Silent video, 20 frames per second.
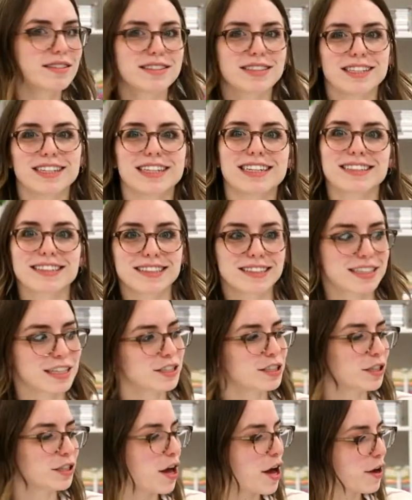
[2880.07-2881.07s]
so you can
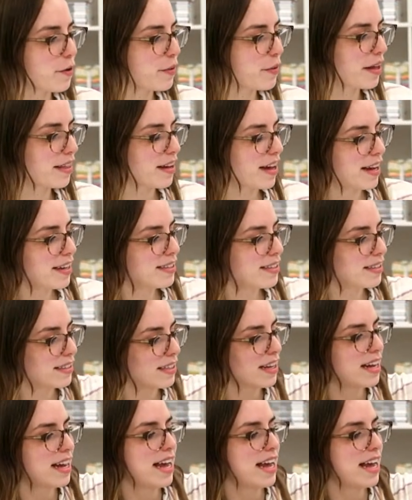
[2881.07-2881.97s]
stitch along with us.